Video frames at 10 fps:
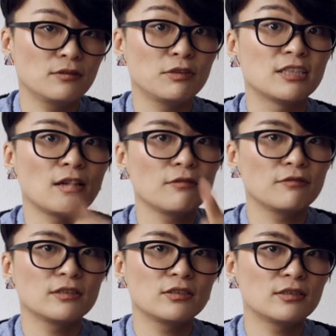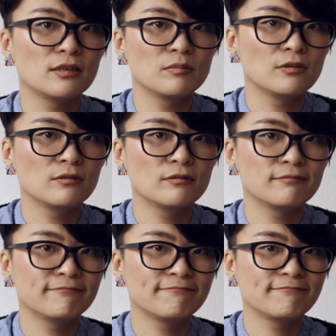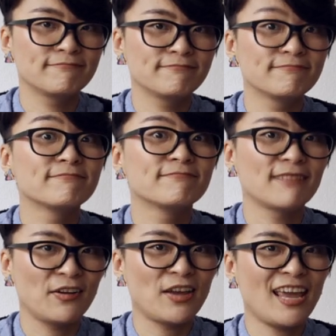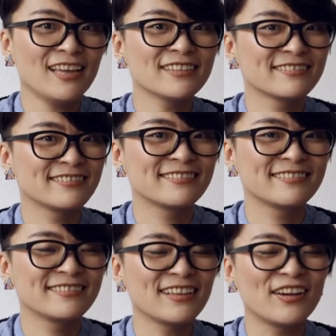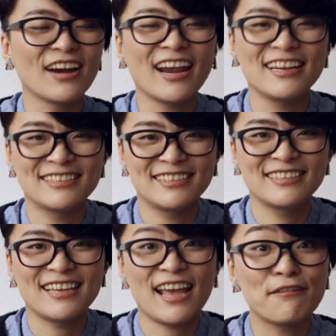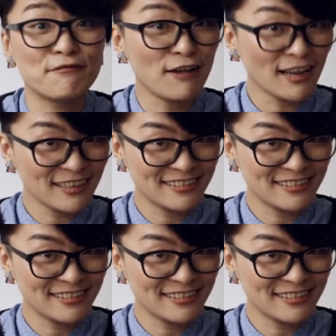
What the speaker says: with solfège syllable. Okay? All right. Have fun.